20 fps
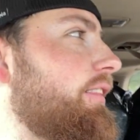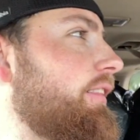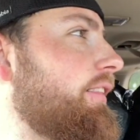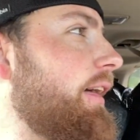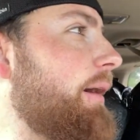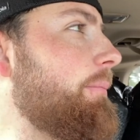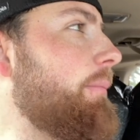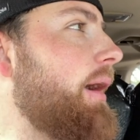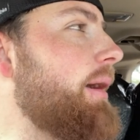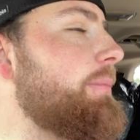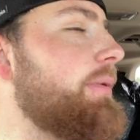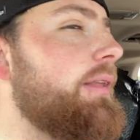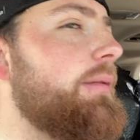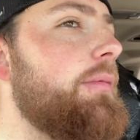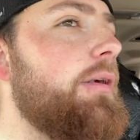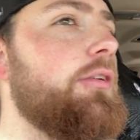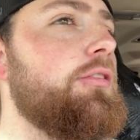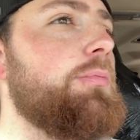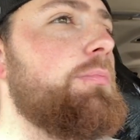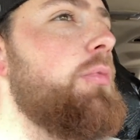that might be the
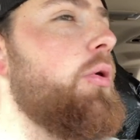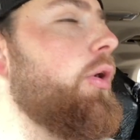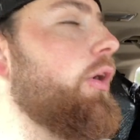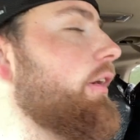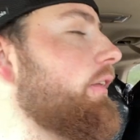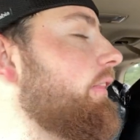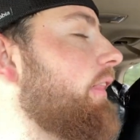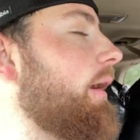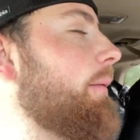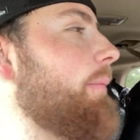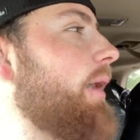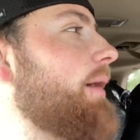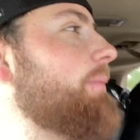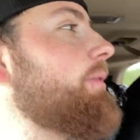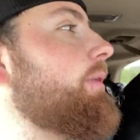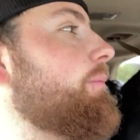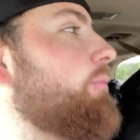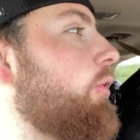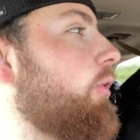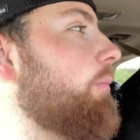most boring. That might
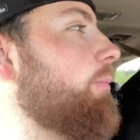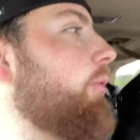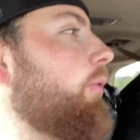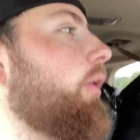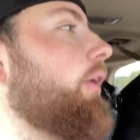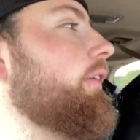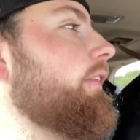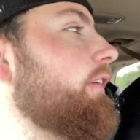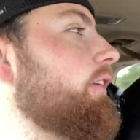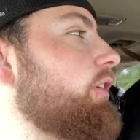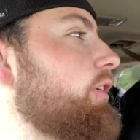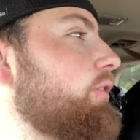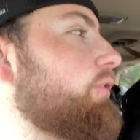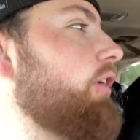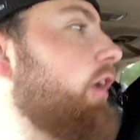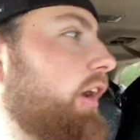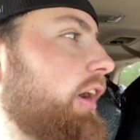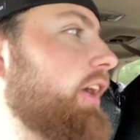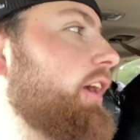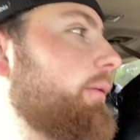be more boring than you
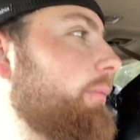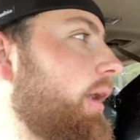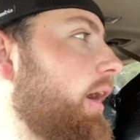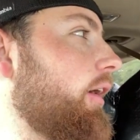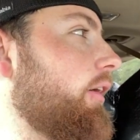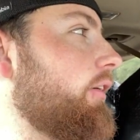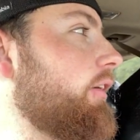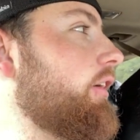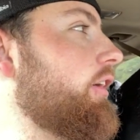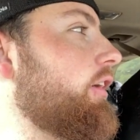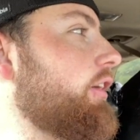talking about your